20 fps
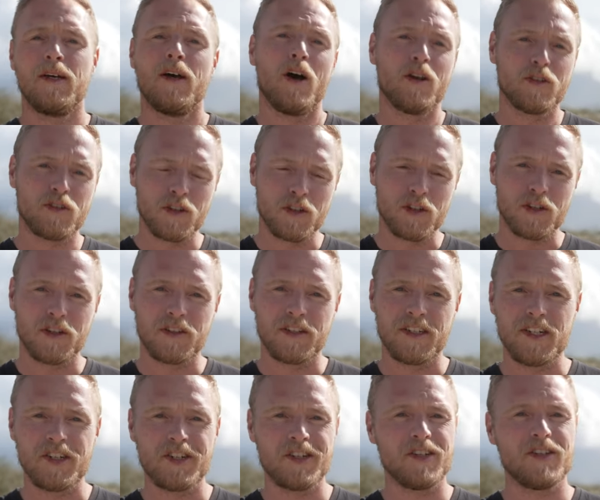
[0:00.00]
Also, the
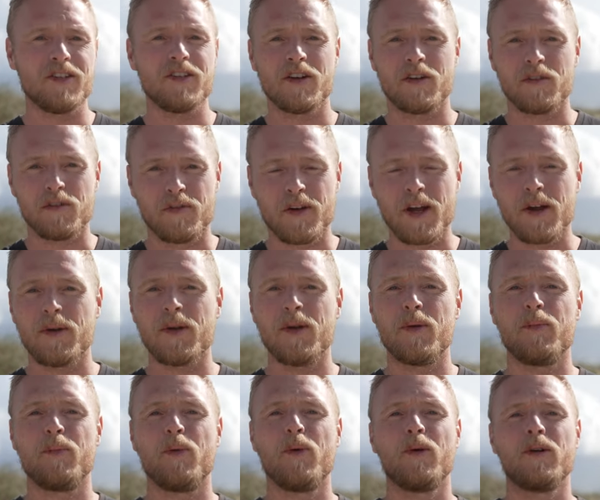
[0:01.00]
conditions are very
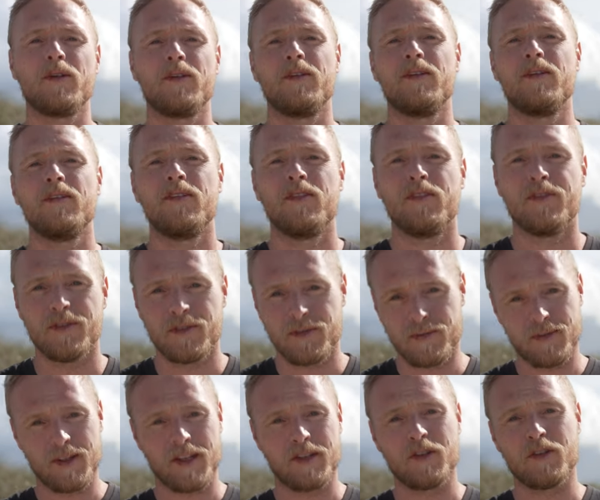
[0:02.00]
important
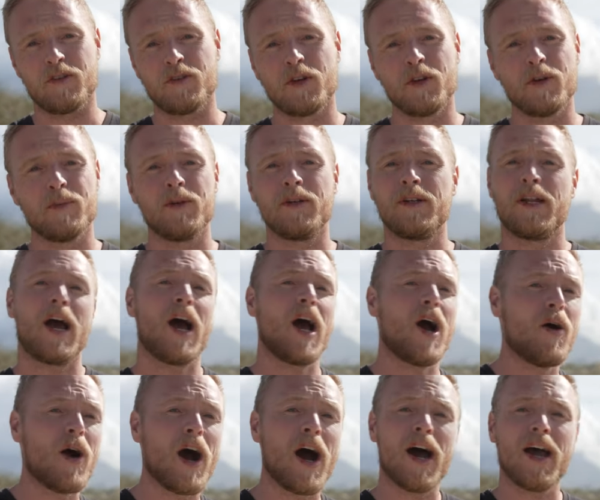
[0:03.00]
that determine
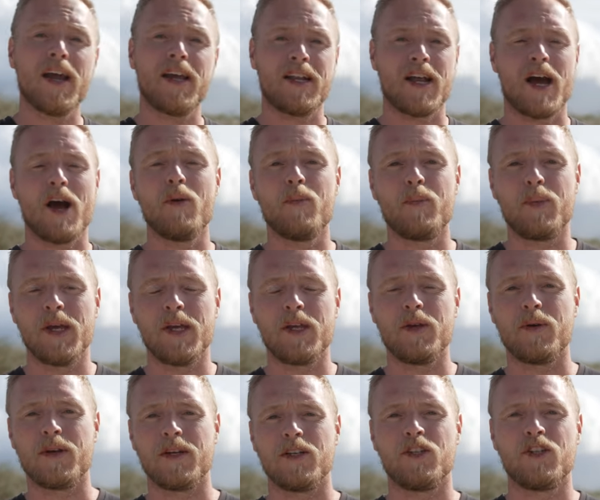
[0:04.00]
how high and how big
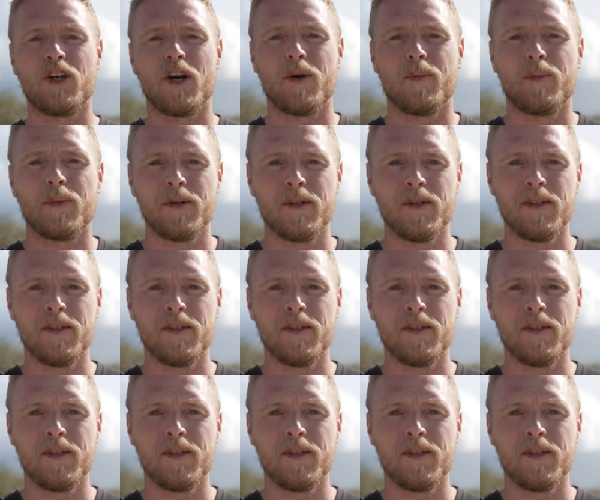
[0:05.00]
you can jump.